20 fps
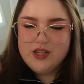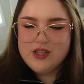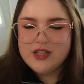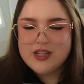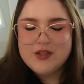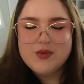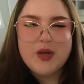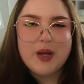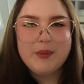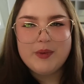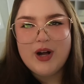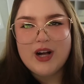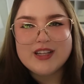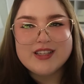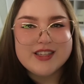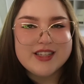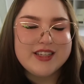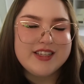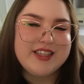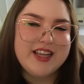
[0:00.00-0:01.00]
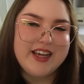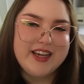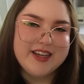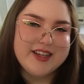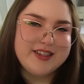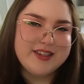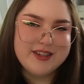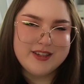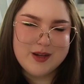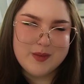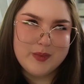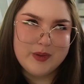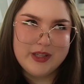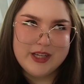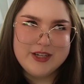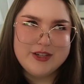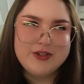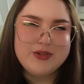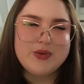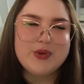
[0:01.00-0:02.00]
So that's why I'm constantly saying it's a
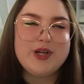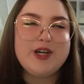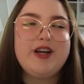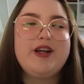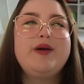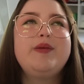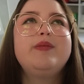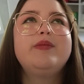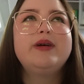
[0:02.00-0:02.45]
double-edged sword.